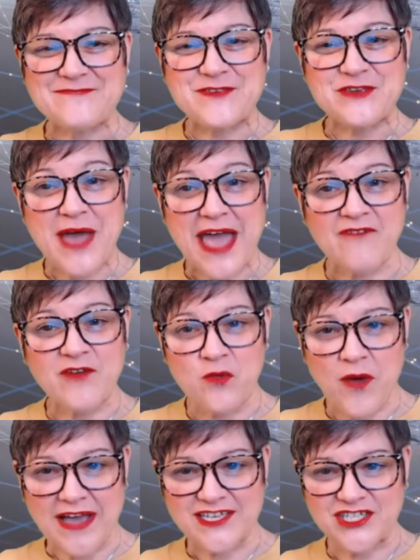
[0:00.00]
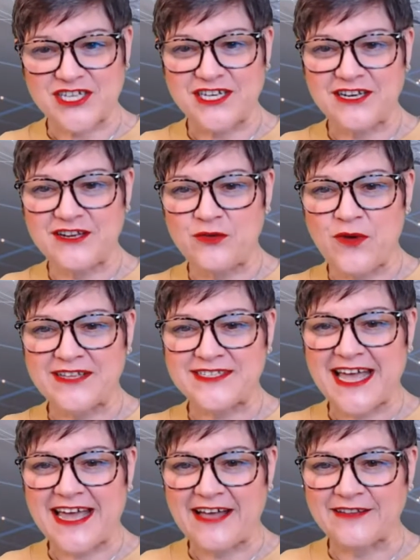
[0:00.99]
If you have a question, you want to
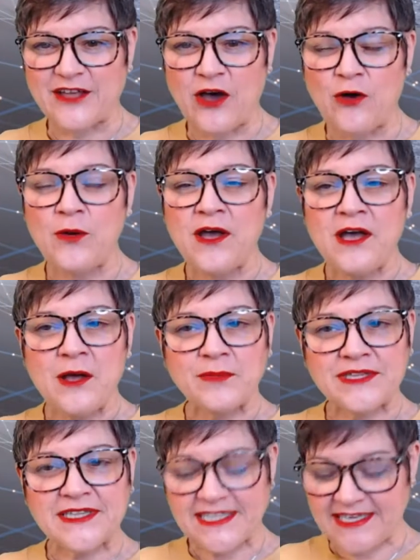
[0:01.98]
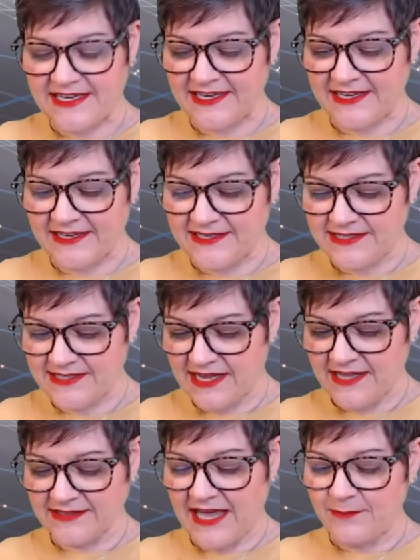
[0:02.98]
say hello, please
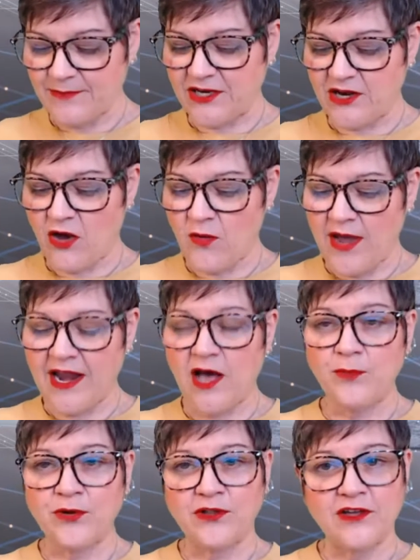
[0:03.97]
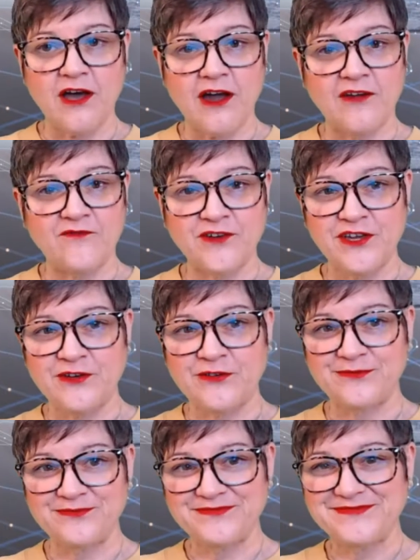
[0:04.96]
let me know and I'll pull a card for
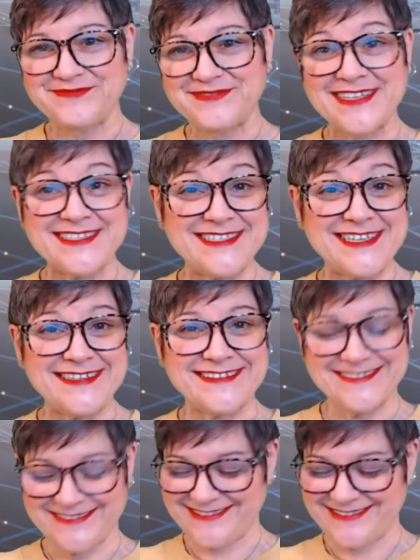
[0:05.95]
you. Let's see.